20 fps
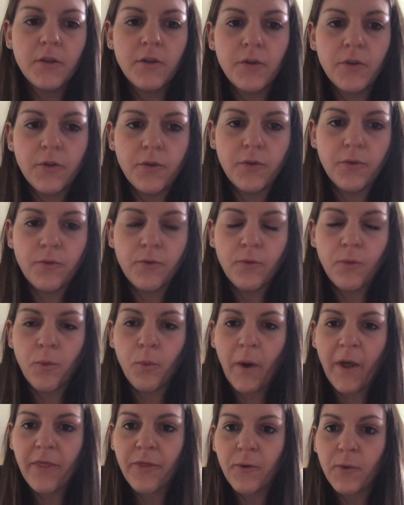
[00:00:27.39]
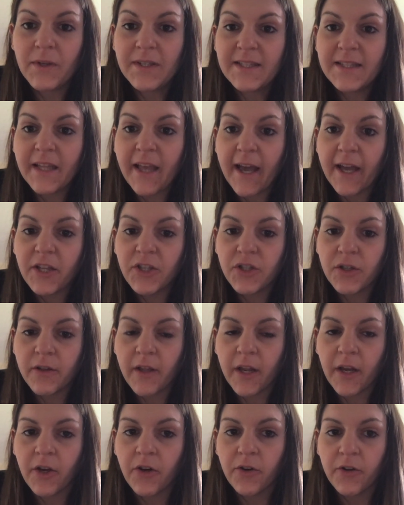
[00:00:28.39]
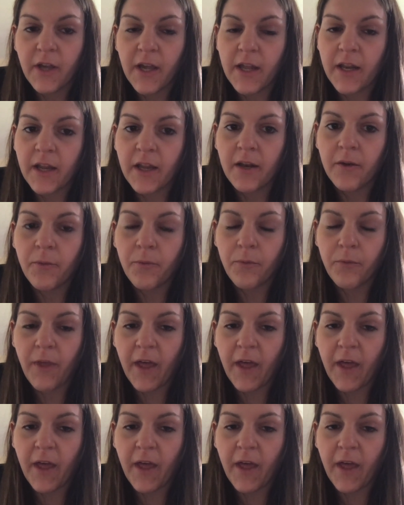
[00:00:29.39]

you went through a slideshow that I created